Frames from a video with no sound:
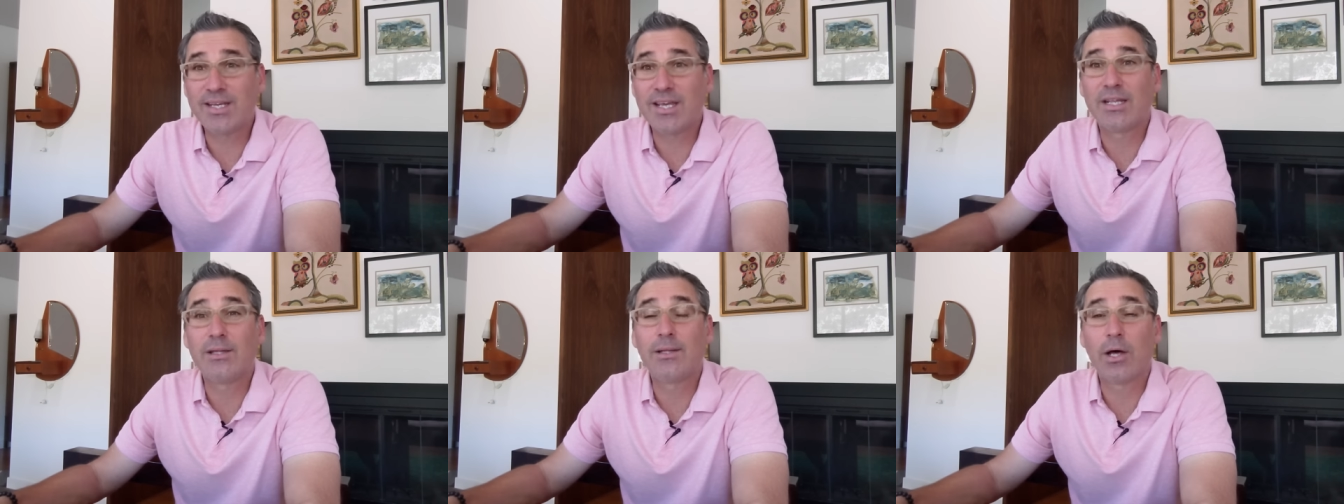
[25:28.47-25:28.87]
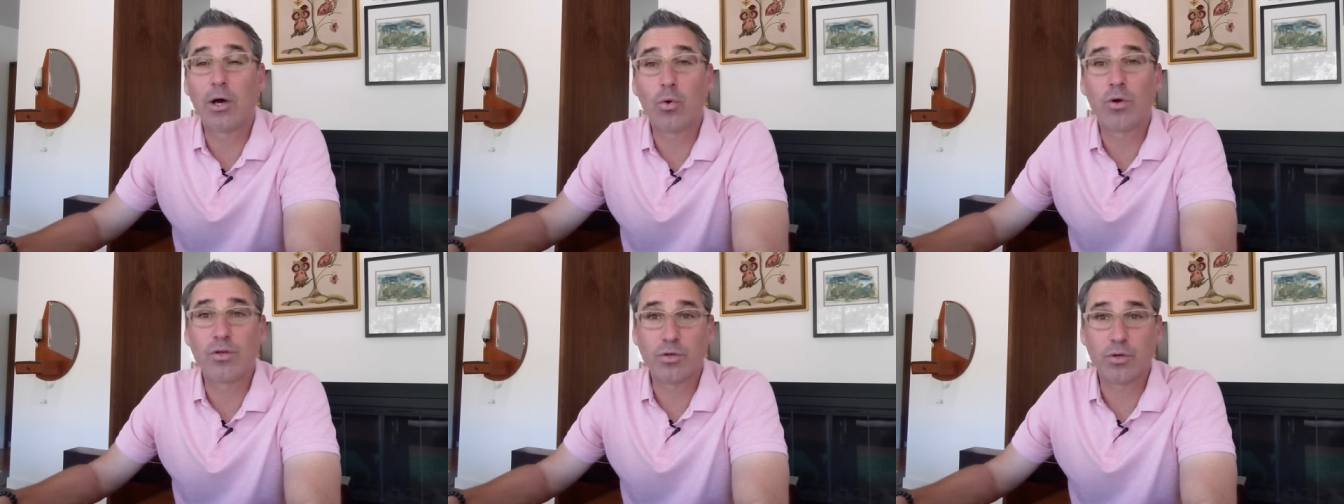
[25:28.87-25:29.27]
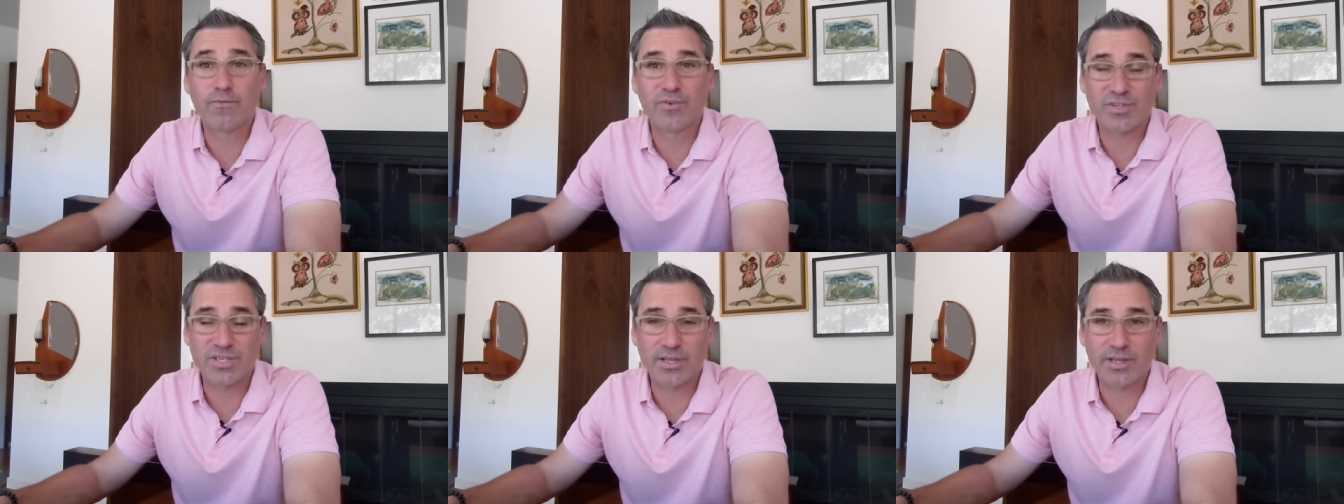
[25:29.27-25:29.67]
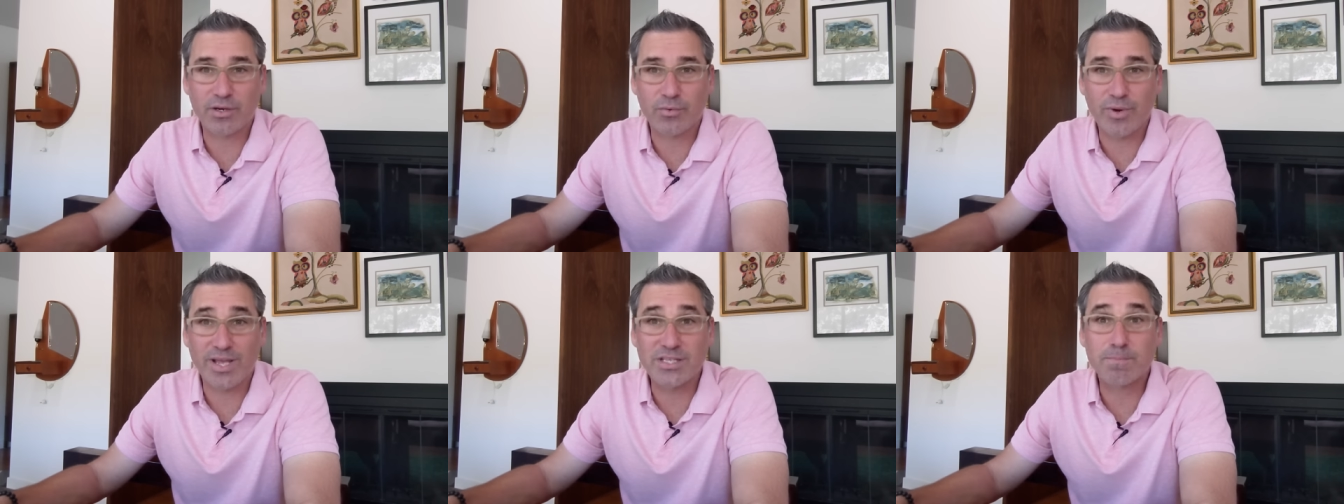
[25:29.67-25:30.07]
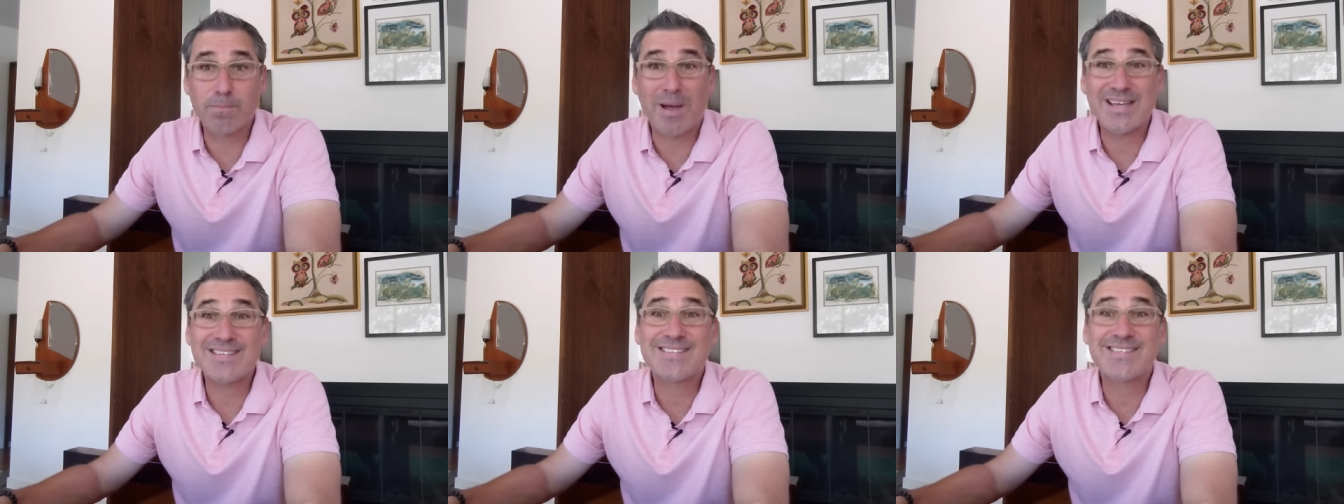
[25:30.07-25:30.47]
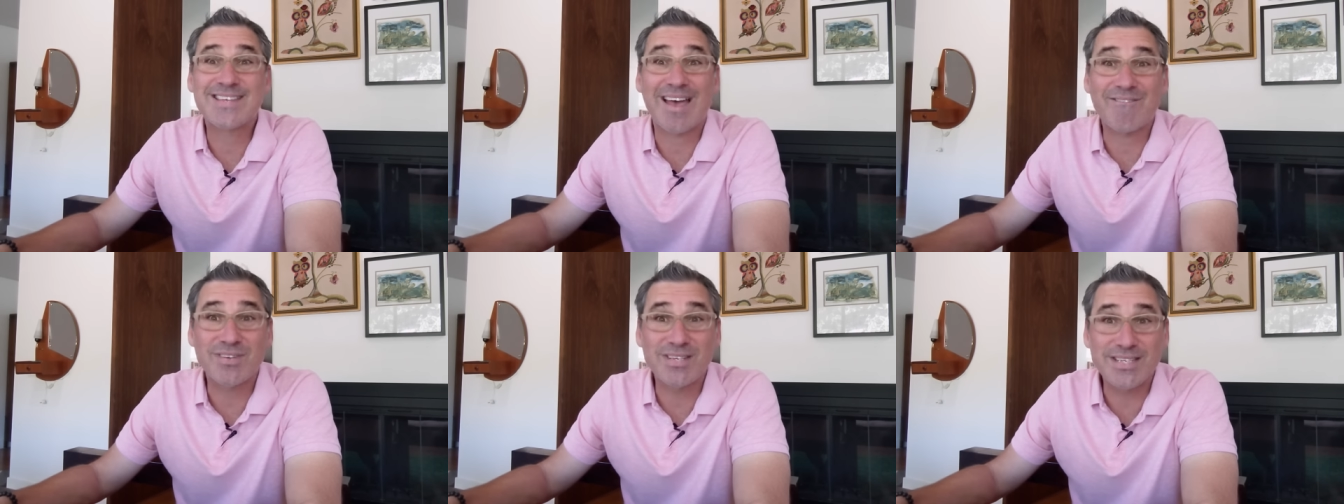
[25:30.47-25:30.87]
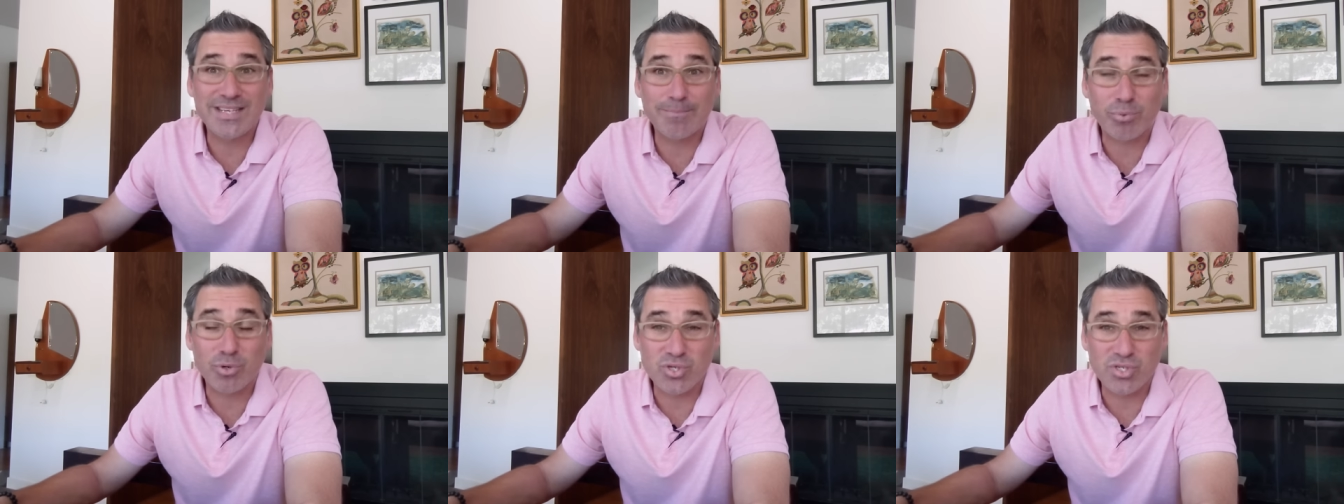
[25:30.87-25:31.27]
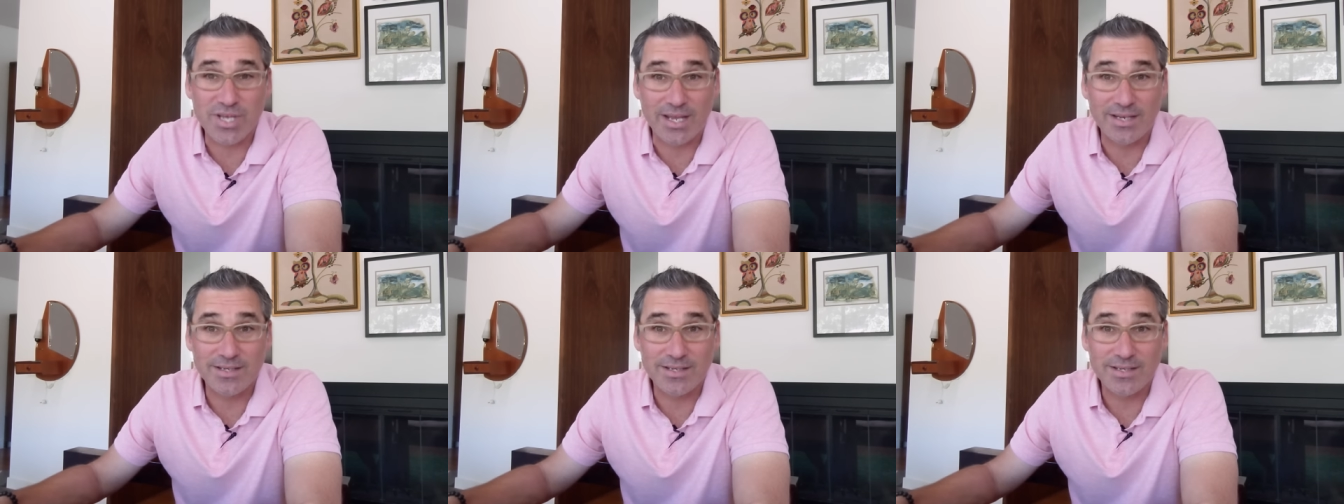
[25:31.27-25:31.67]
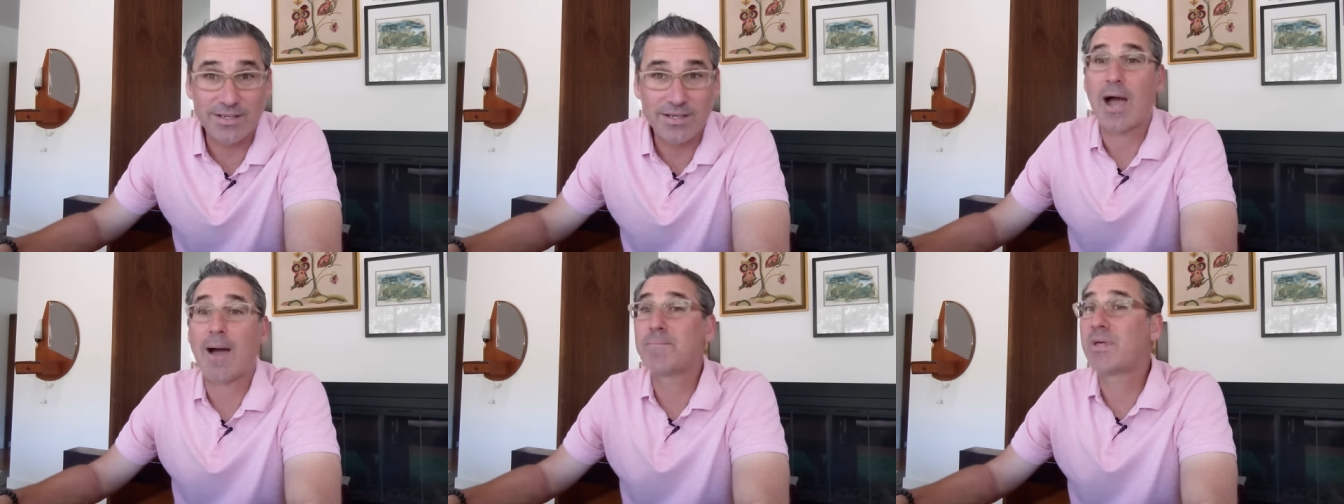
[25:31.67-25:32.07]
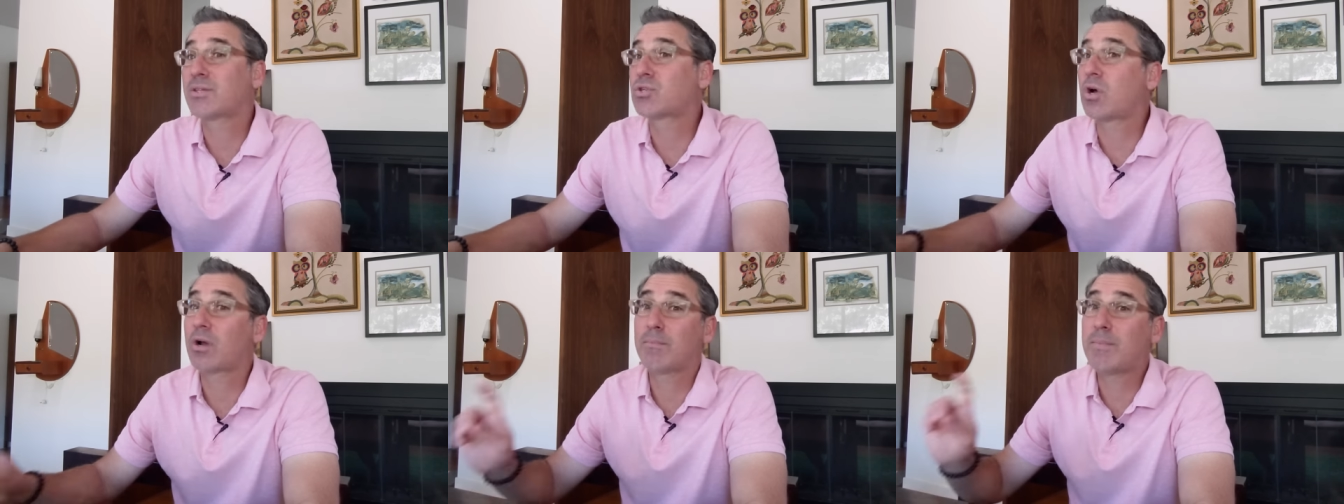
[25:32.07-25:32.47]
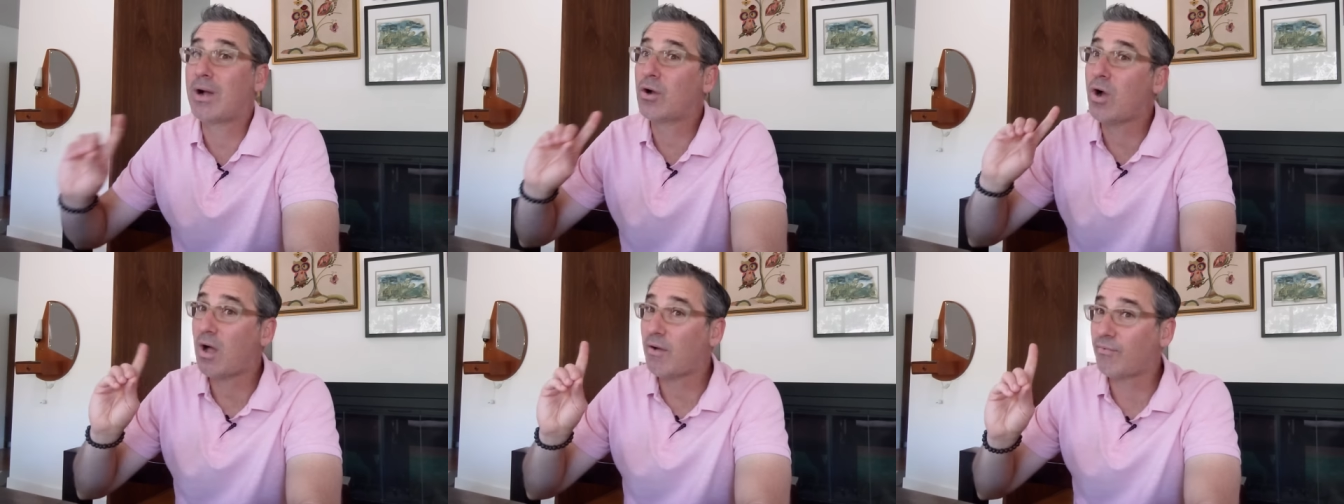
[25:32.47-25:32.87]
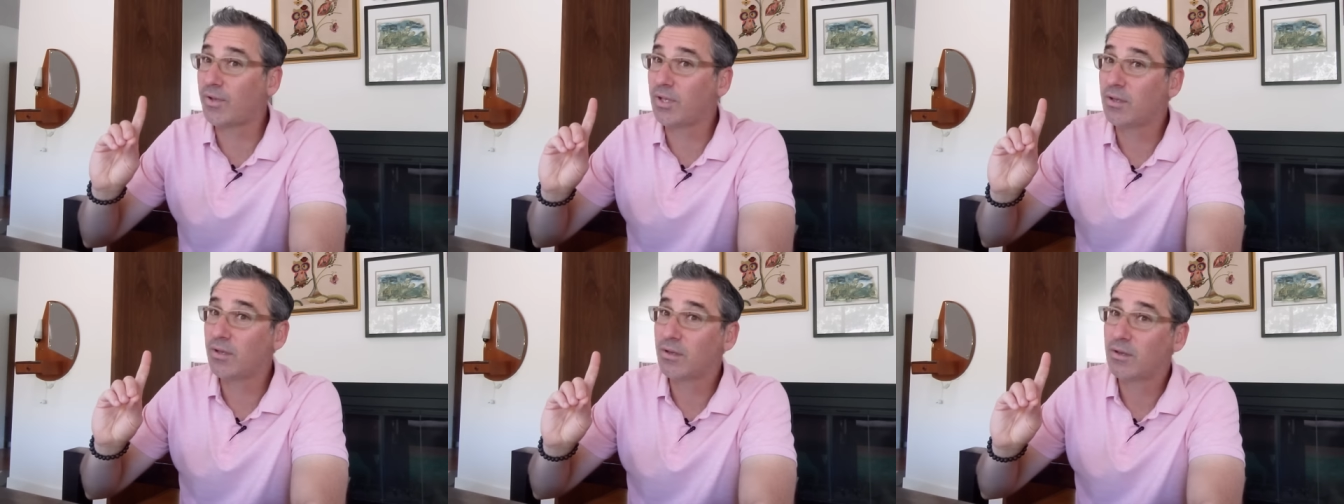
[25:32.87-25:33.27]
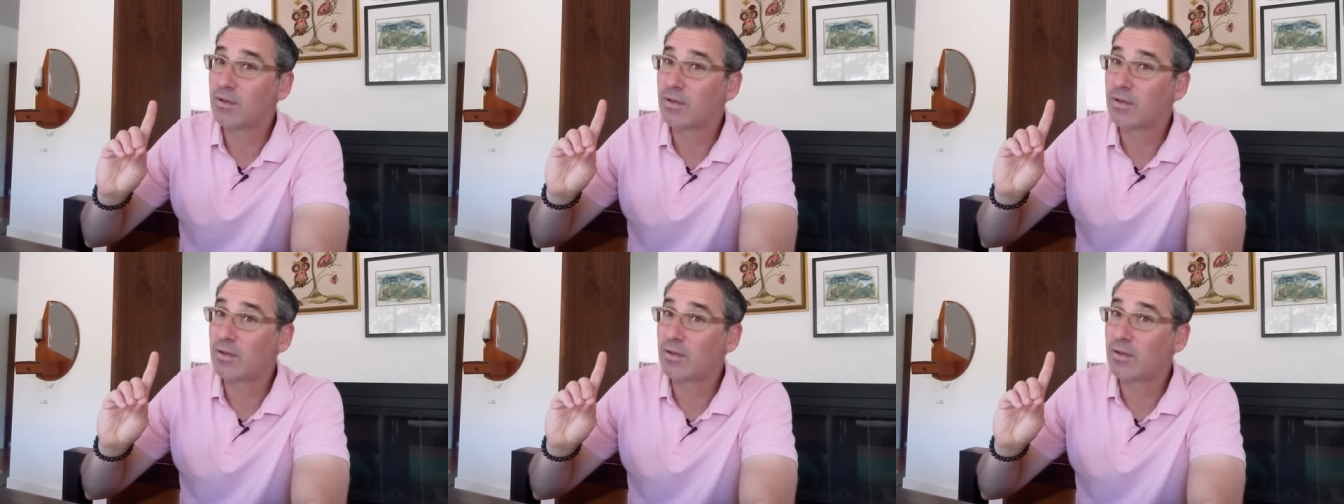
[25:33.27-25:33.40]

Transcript: can lower your fertility rates by 70%. I'm not talking about coffee.